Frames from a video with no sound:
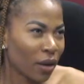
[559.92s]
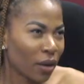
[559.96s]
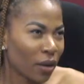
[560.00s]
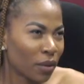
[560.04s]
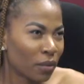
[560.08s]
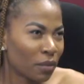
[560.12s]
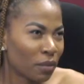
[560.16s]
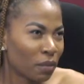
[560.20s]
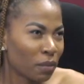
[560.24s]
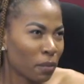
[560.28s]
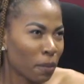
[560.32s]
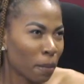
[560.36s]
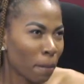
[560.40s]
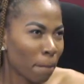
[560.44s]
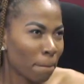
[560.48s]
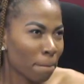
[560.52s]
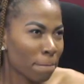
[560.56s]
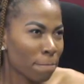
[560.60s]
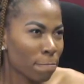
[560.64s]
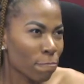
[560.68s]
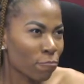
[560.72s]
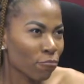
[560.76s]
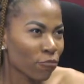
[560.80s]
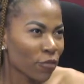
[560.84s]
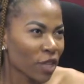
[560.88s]

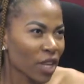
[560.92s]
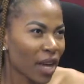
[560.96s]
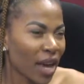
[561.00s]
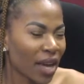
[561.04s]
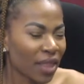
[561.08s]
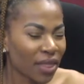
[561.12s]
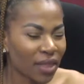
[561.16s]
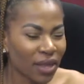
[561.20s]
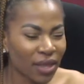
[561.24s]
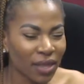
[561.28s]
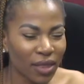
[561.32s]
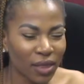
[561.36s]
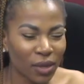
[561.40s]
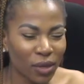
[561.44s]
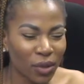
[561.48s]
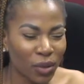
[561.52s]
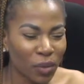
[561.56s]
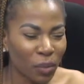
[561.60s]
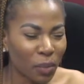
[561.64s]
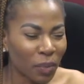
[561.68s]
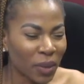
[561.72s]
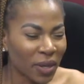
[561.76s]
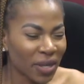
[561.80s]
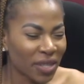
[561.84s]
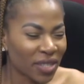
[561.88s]
I think
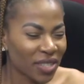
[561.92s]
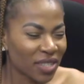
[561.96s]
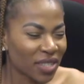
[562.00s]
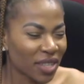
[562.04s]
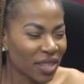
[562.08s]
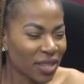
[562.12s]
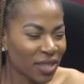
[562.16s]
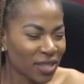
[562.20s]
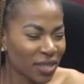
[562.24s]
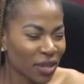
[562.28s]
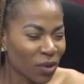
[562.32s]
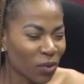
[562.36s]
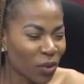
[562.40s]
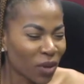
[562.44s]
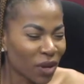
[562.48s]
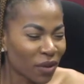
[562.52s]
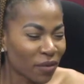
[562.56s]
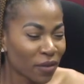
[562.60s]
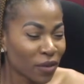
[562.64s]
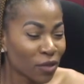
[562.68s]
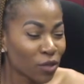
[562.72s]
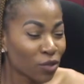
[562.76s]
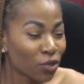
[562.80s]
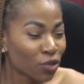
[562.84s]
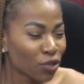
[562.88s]
the biggest thing is that
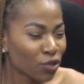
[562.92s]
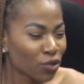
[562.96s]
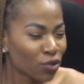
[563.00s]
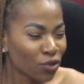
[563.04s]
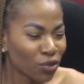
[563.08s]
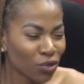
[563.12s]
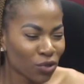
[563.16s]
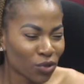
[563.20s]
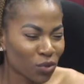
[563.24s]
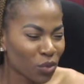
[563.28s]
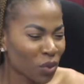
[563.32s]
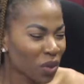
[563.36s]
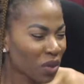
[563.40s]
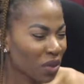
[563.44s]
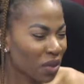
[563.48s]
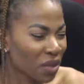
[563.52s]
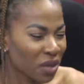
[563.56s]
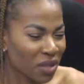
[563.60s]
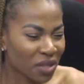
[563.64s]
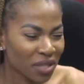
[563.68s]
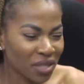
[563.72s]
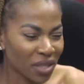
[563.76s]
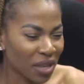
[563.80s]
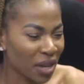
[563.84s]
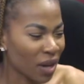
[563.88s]
whatever you choose,
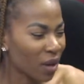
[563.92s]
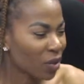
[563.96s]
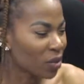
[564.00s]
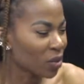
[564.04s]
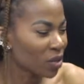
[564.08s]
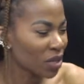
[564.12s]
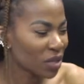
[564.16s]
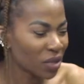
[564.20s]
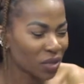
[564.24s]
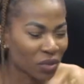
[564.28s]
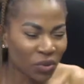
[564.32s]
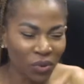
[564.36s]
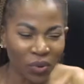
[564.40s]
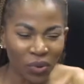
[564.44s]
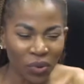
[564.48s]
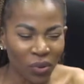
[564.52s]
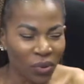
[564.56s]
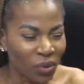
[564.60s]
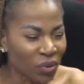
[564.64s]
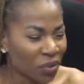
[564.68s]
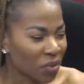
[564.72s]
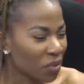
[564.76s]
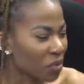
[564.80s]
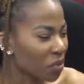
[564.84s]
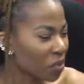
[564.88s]
whether it's accounting
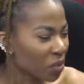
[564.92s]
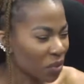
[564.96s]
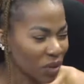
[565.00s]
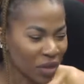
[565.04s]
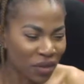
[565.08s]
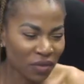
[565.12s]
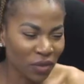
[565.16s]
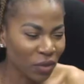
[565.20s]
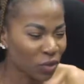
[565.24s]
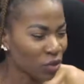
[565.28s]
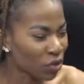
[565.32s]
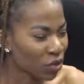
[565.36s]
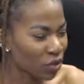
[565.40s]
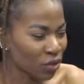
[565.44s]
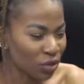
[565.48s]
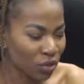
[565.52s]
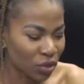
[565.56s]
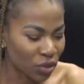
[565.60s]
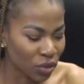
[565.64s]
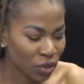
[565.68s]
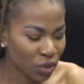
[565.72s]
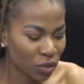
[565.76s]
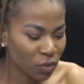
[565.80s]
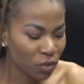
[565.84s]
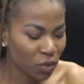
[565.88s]
or whatever you
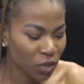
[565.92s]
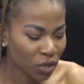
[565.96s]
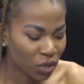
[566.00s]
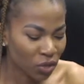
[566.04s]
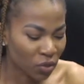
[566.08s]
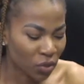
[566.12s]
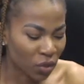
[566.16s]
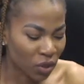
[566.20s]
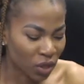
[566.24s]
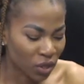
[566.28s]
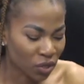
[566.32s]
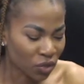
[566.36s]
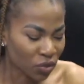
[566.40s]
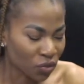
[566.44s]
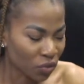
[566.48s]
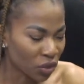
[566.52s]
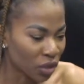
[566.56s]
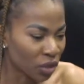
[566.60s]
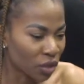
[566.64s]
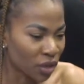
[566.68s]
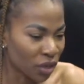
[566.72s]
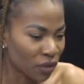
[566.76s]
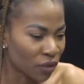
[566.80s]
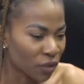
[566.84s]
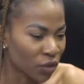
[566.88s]
choose, just make sure that you
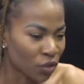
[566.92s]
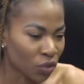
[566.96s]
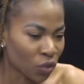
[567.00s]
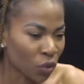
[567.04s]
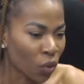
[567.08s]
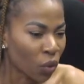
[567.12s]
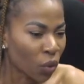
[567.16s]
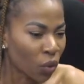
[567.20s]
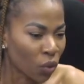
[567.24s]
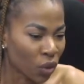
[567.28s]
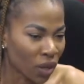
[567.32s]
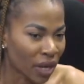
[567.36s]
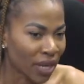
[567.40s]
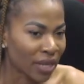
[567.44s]
really give it your all.